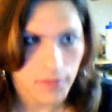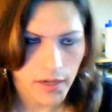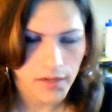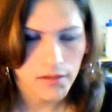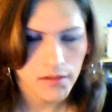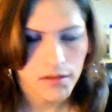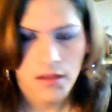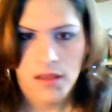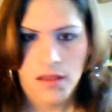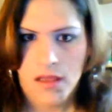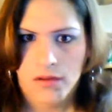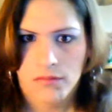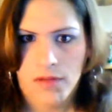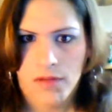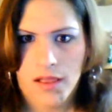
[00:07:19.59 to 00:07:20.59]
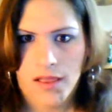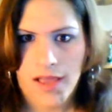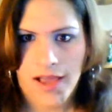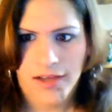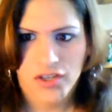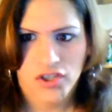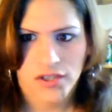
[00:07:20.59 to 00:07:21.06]
right?
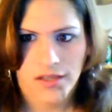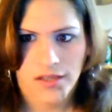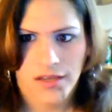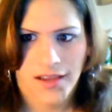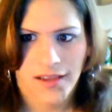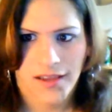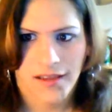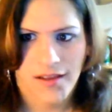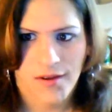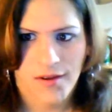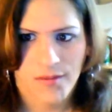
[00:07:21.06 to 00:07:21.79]
Well, actually,